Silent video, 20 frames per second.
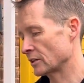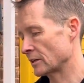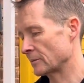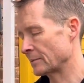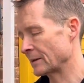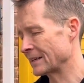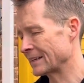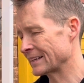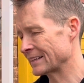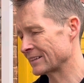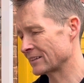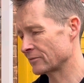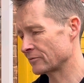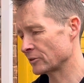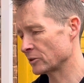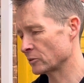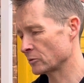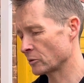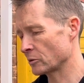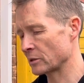been getting a
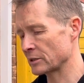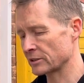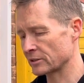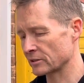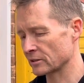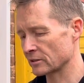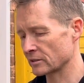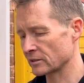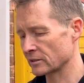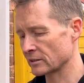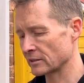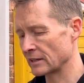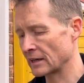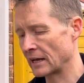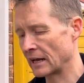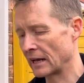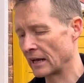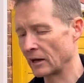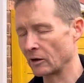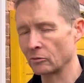few questions on
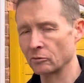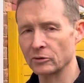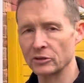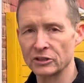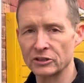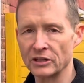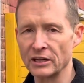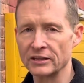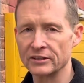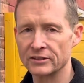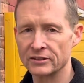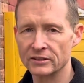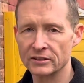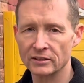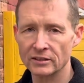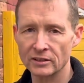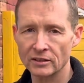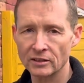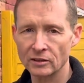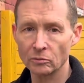how the
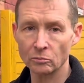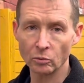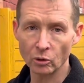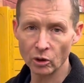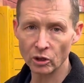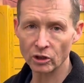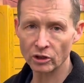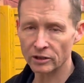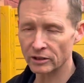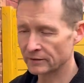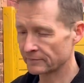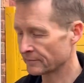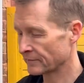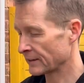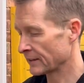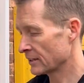jets work.